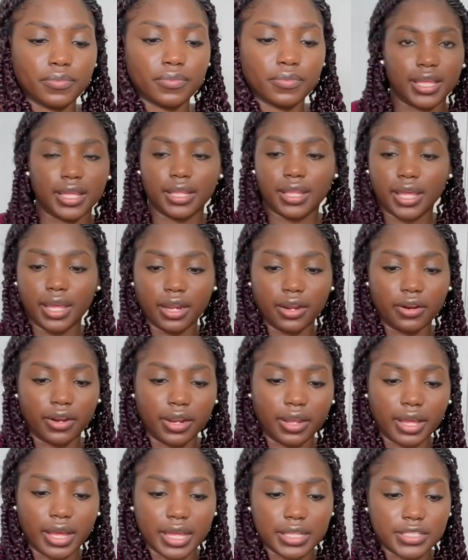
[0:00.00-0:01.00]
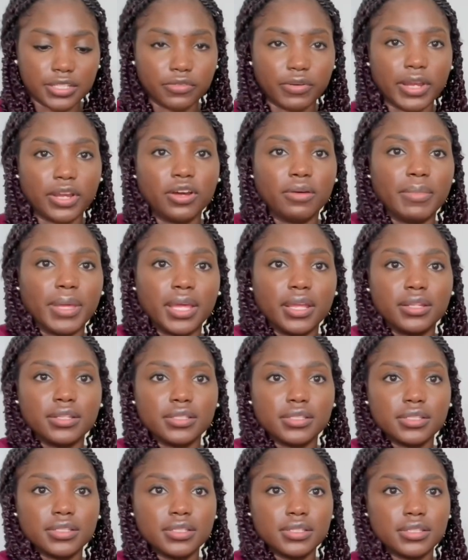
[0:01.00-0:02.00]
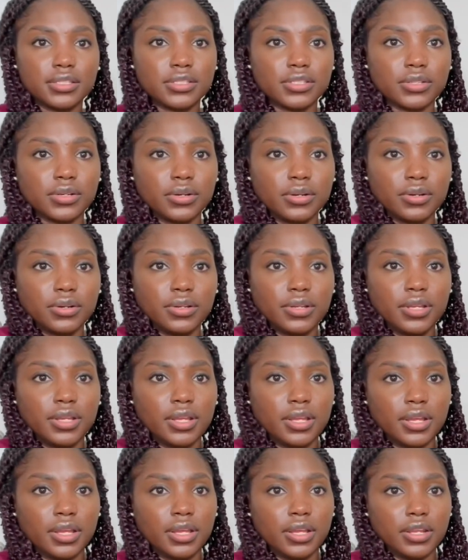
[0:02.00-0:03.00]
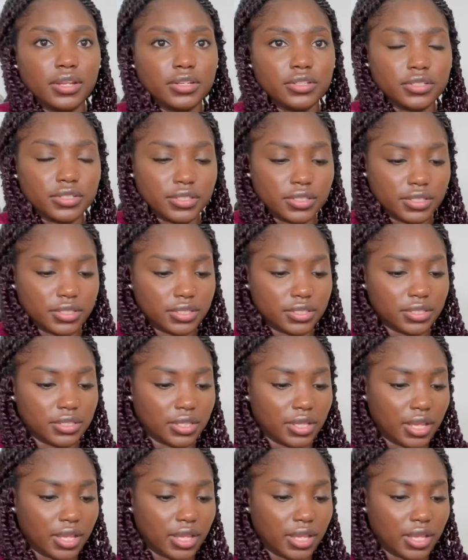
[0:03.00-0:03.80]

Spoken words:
In the area as it recommends. So just